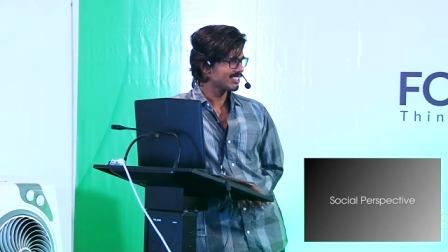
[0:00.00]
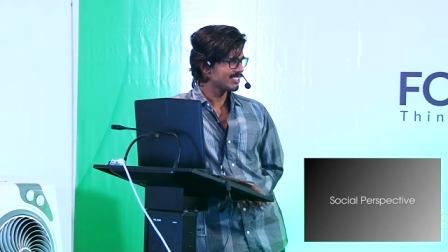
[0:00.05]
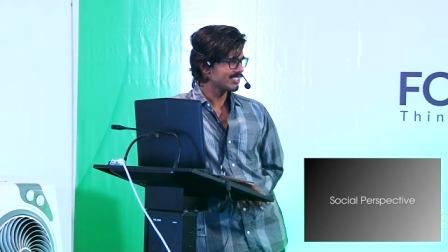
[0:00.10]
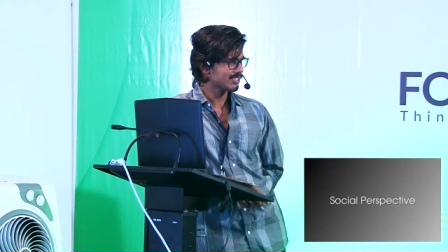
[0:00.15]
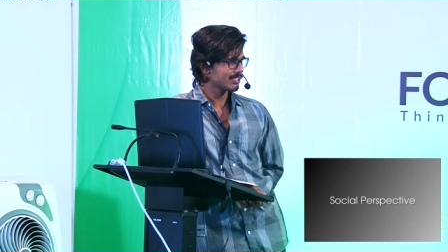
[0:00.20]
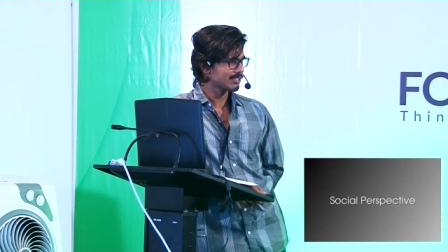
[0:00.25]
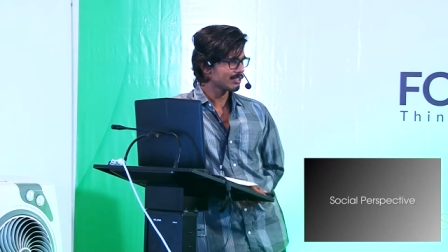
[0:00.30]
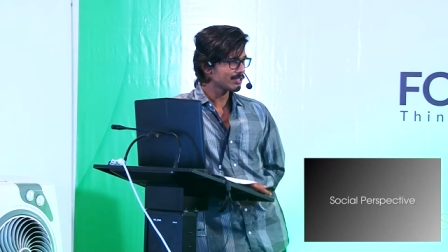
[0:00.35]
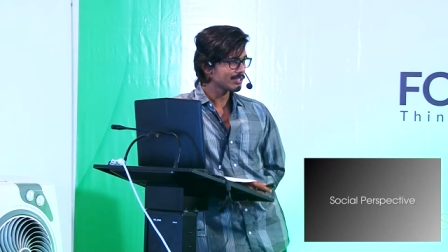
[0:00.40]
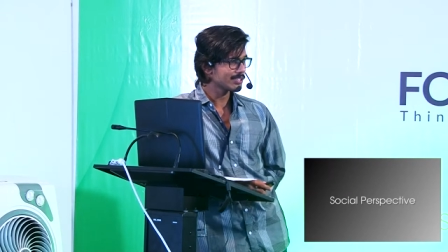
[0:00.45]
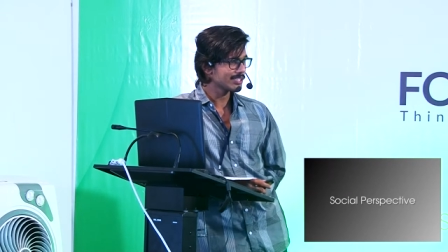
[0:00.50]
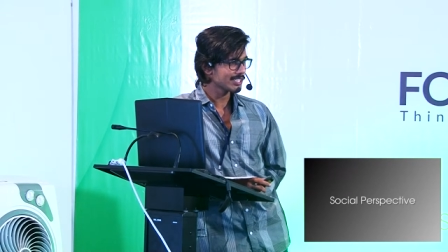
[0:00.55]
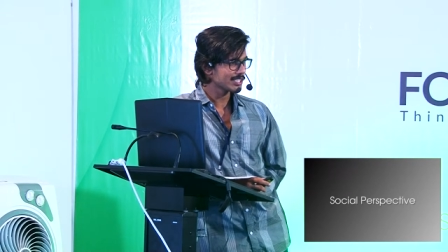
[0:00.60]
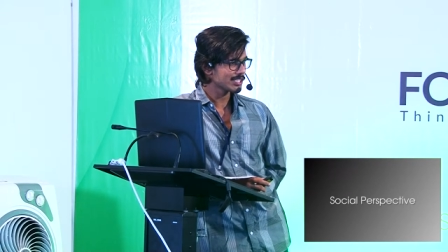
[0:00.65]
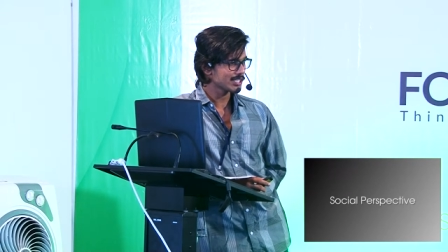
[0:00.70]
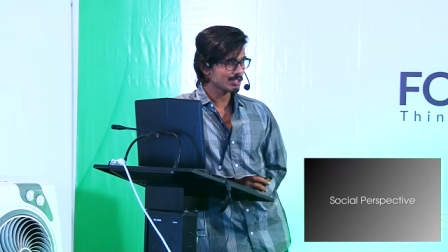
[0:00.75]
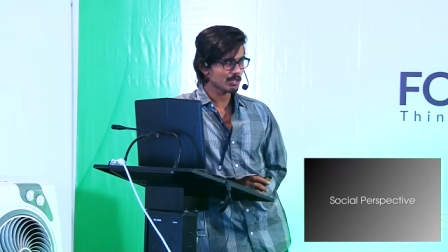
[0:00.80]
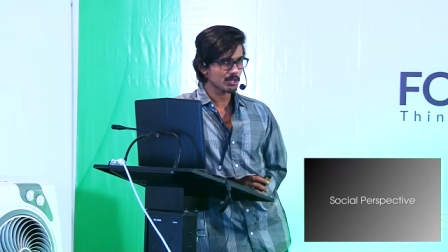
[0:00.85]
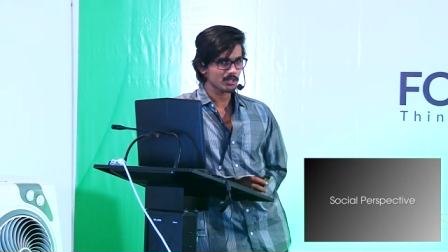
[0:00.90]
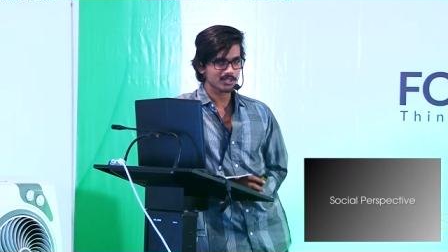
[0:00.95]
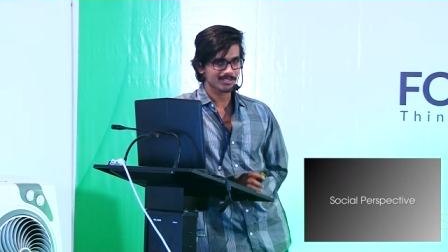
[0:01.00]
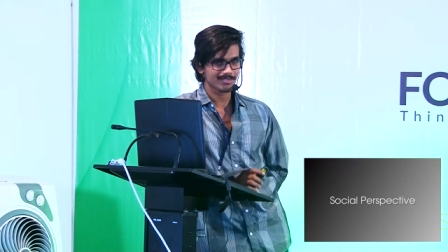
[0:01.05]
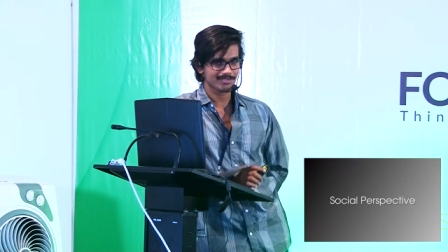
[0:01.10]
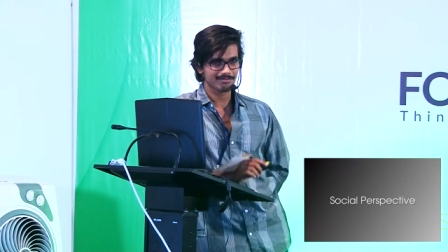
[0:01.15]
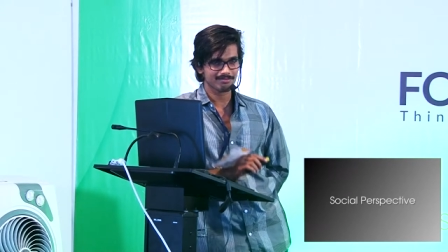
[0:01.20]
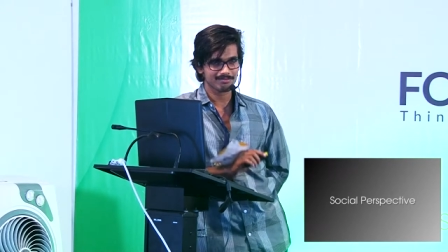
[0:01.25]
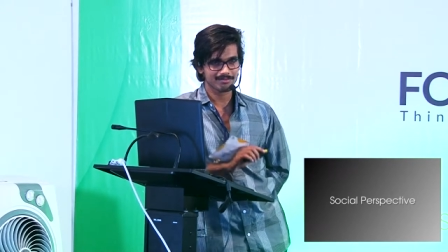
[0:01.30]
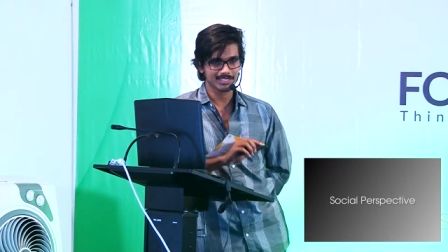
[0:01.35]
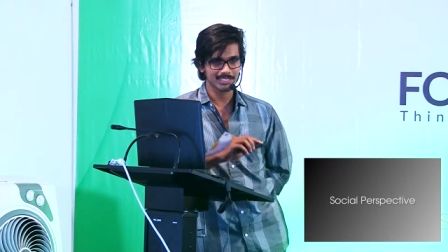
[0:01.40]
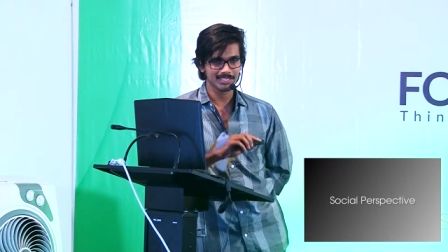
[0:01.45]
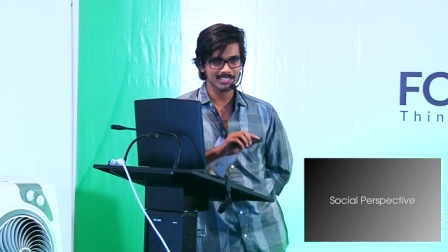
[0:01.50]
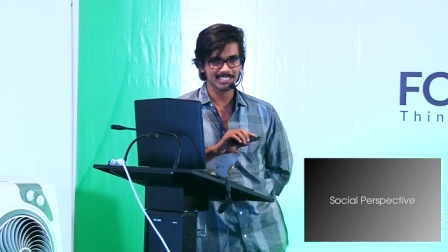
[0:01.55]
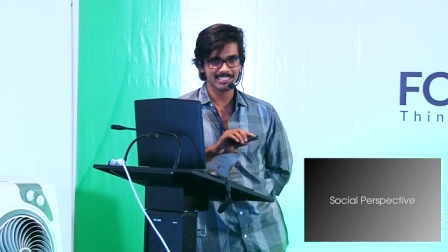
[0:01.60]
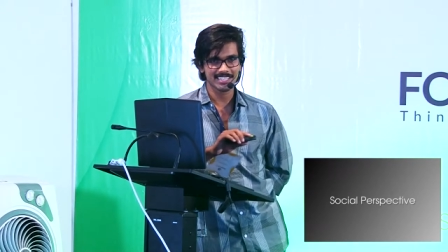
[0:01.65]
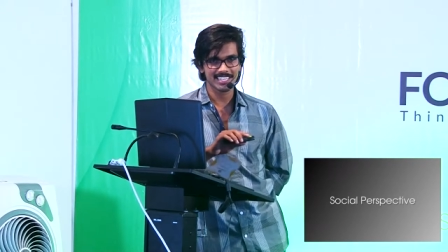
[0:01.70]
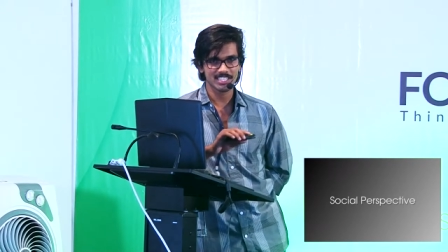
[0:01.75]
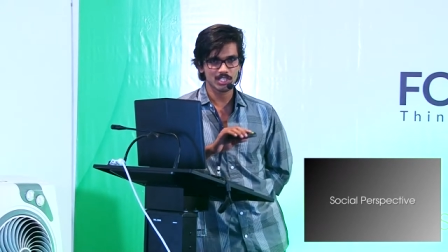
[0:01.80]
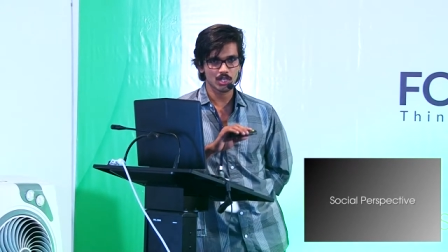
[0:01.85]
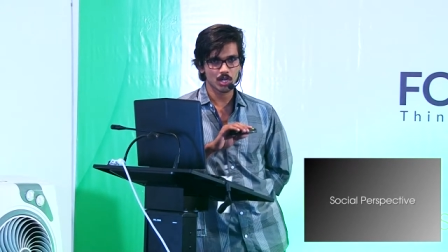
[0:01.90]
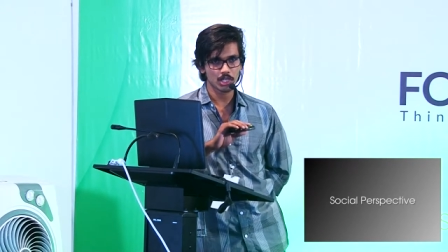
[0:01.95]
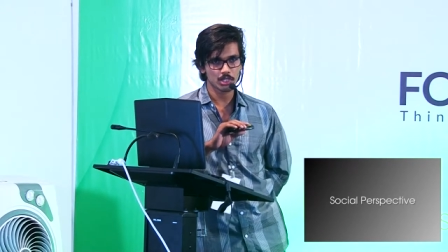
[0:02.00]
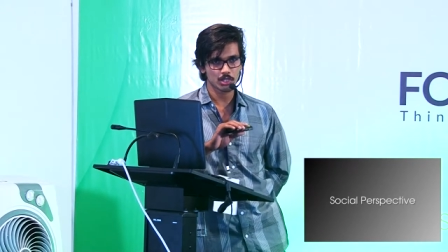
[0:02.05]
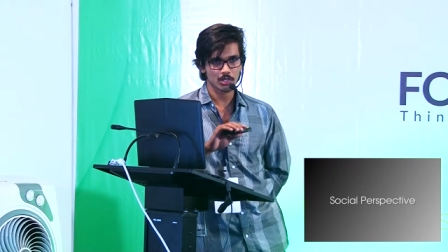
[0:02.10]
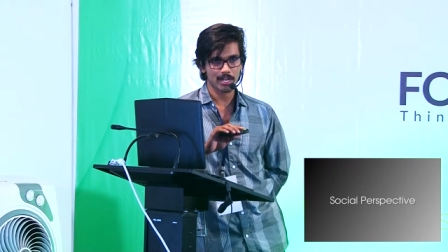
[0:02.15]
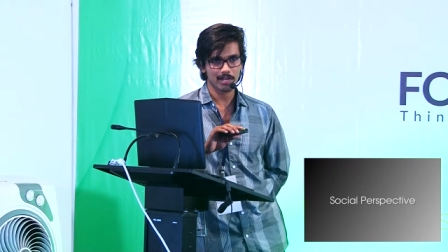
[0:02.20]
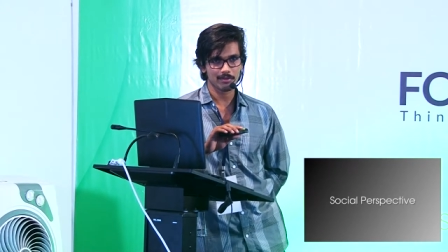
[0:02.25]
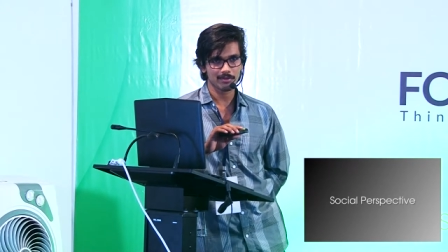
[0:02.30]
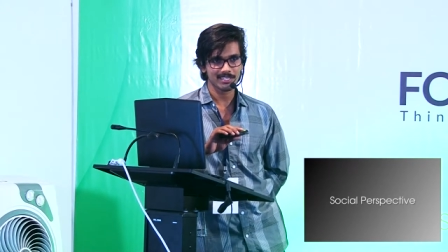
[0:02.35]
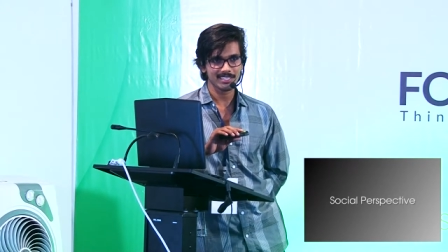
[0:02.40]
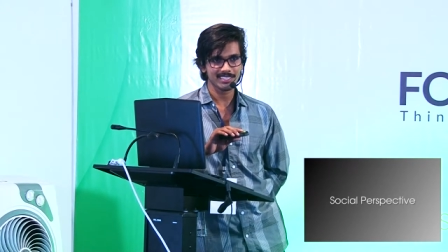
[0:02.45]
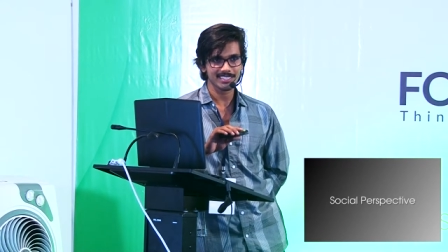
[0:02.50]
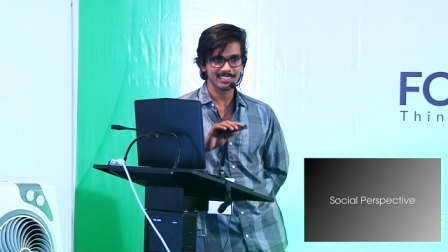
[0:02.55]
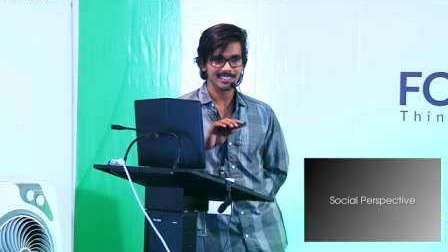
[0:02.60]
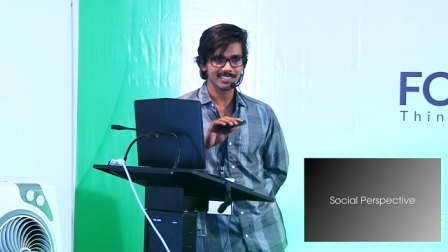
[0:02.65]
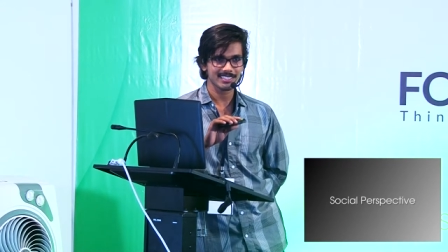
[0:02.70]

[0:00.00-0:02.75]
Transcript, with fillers: it is not uh, these days called slavery,